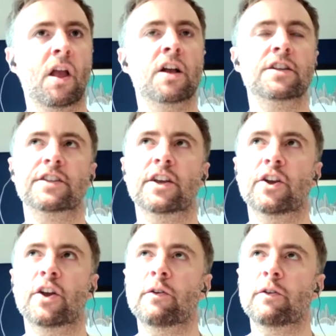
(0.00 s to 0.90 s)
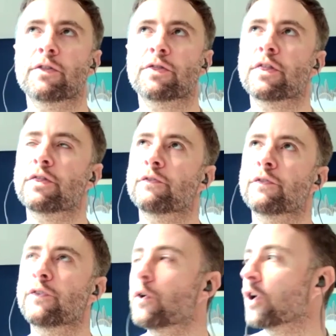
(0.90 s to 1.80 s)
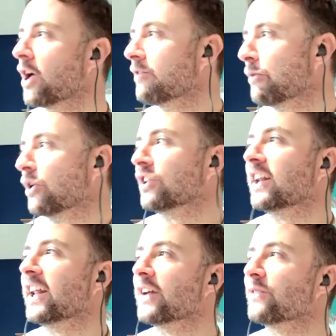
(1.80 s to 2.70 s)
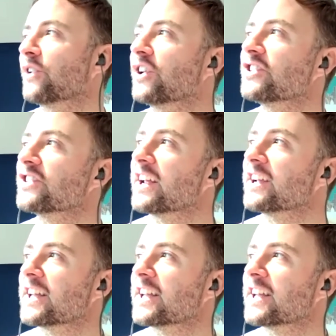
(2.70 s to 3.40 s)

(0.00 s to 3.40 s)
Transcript: so i'm going to throw a curveball in here for you jacob